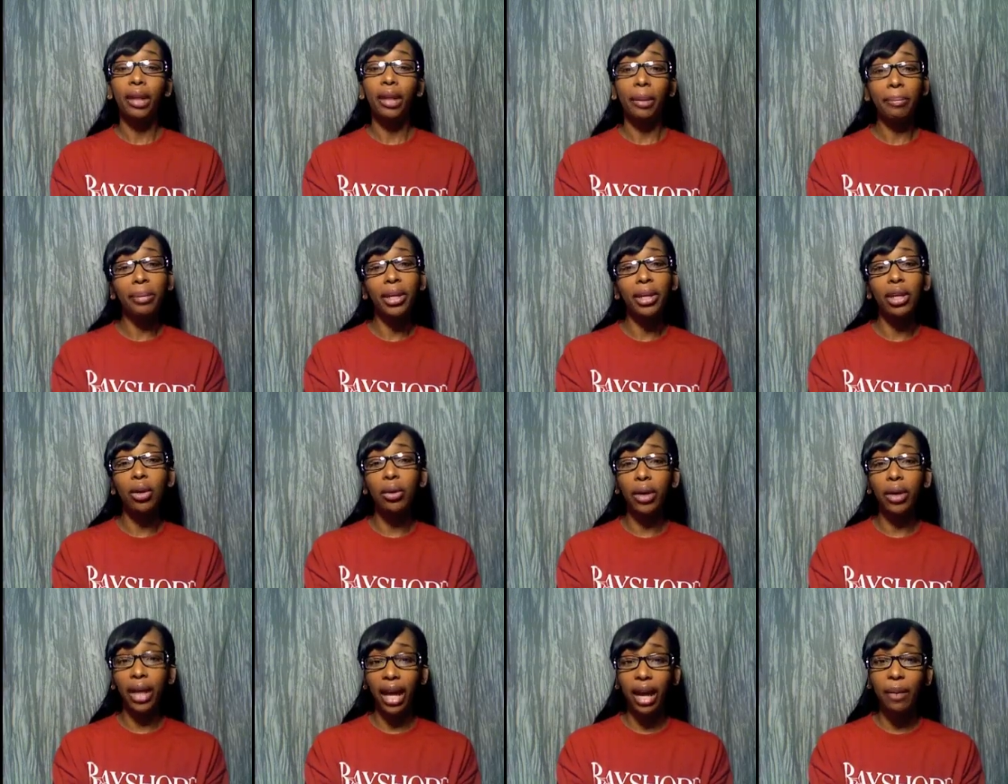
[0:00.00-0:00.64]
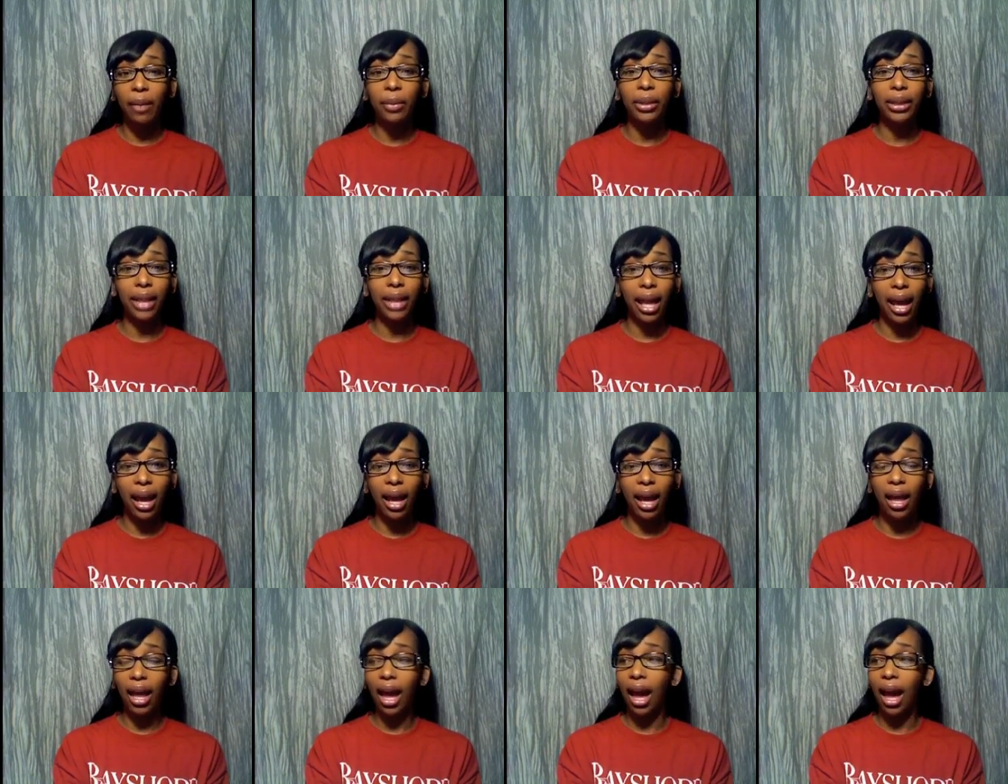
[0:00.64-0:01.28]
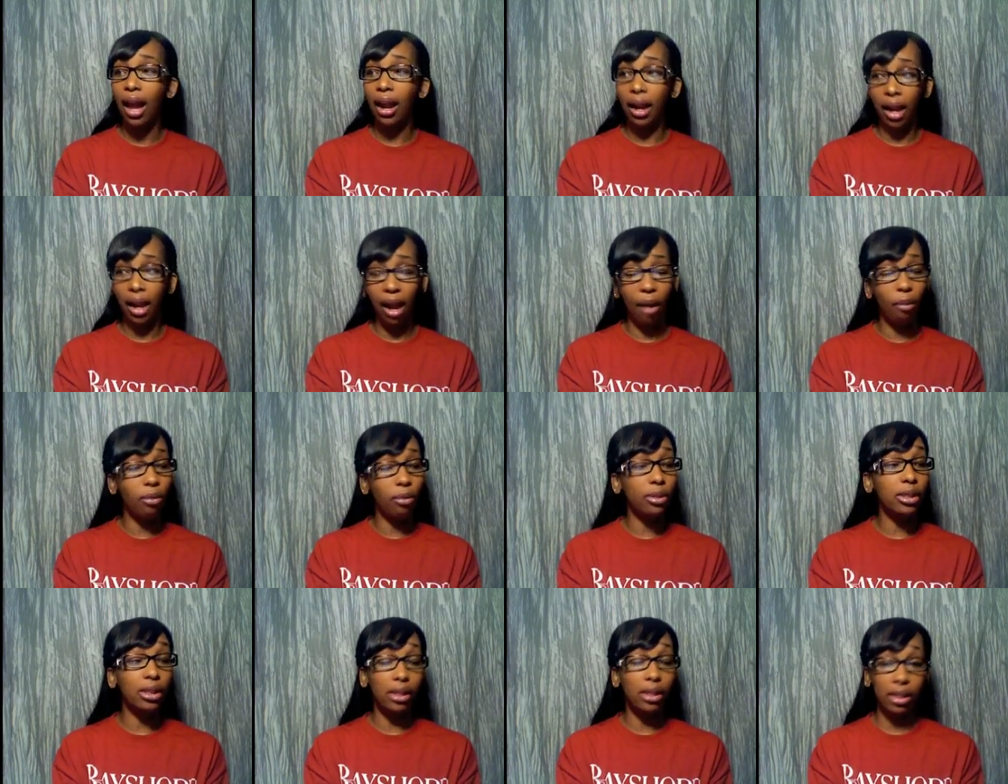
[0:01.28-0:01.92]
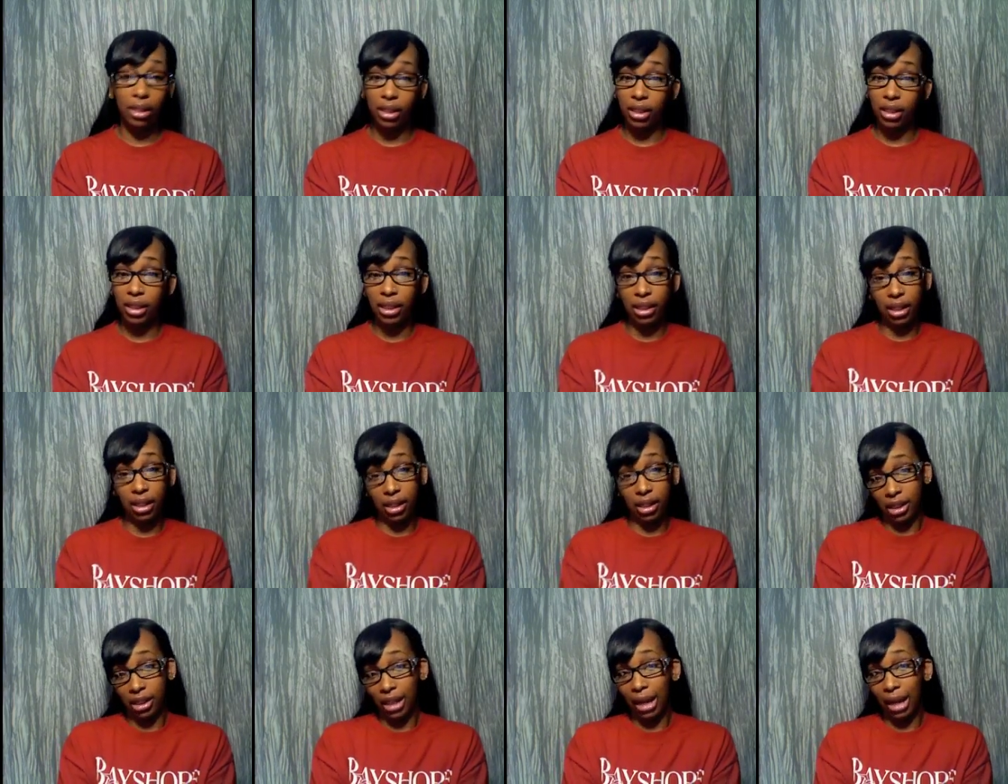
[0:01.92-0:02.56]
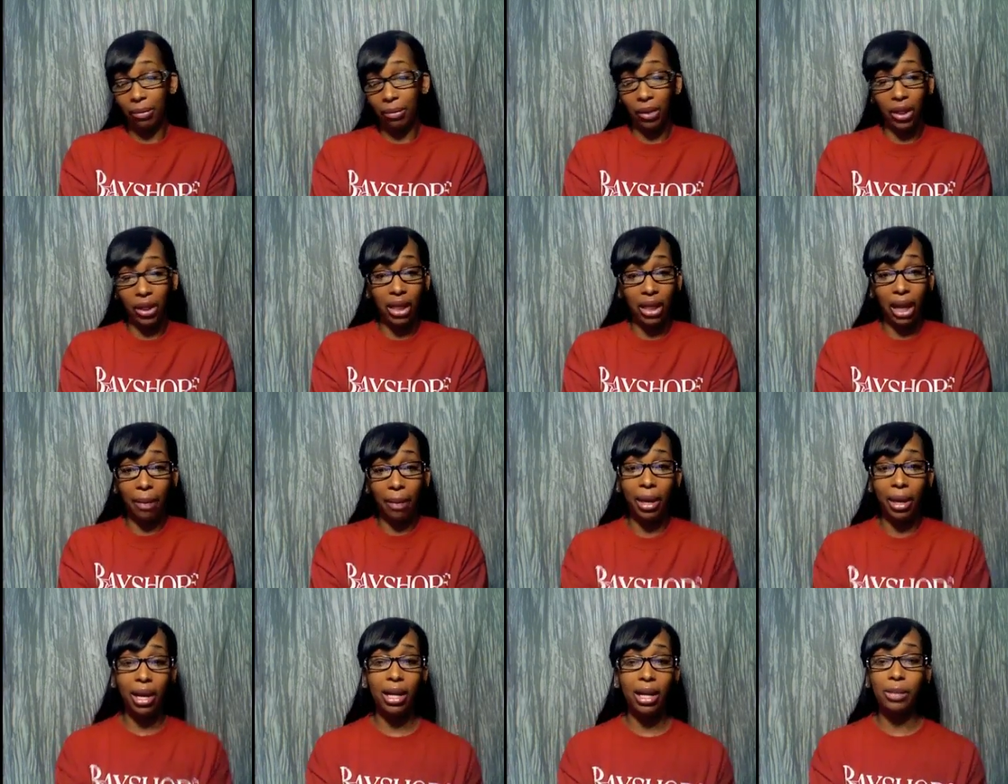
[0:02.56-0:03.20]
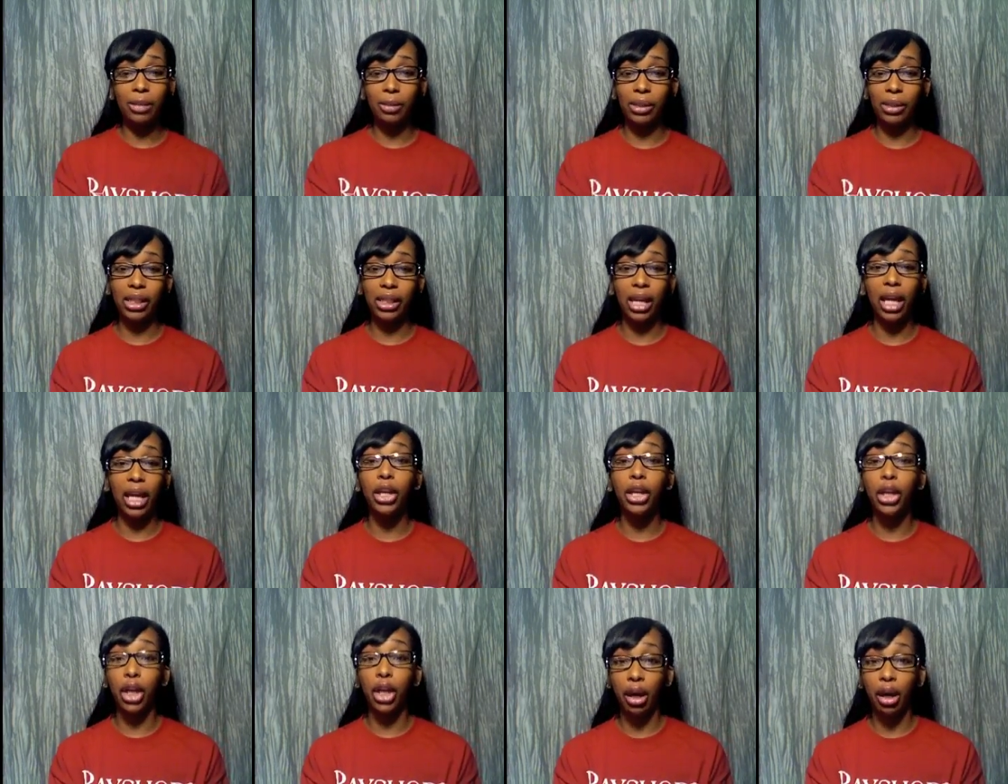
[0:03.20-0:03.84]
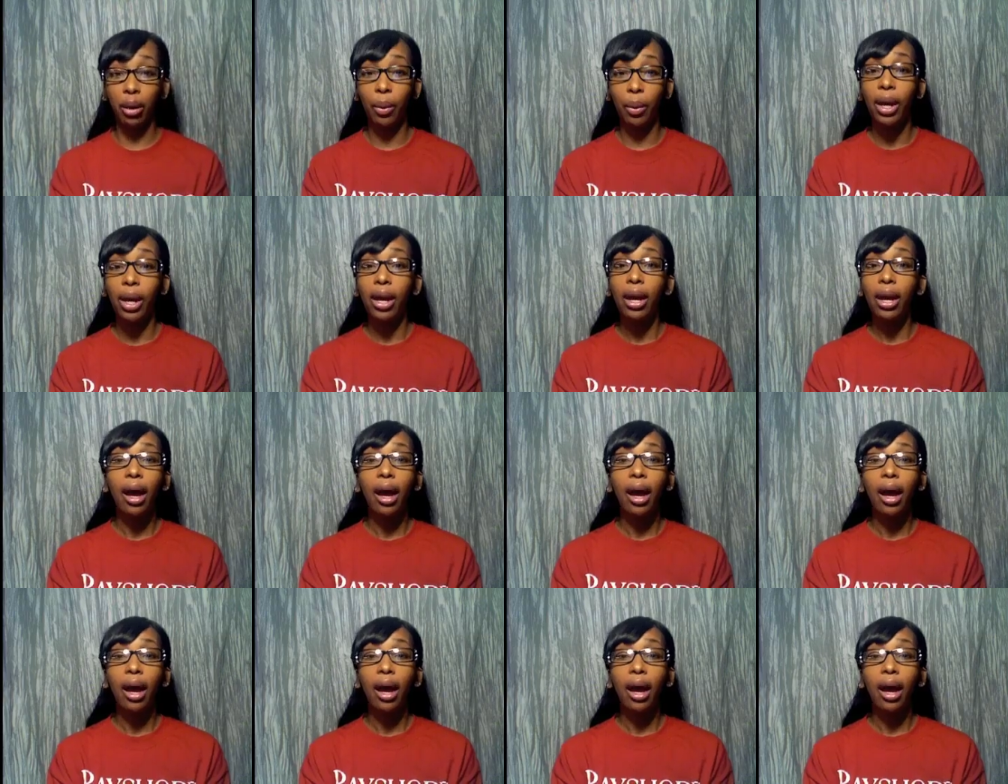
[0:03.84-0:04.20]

be okay with that. And I would, the same thing like my husband said, no.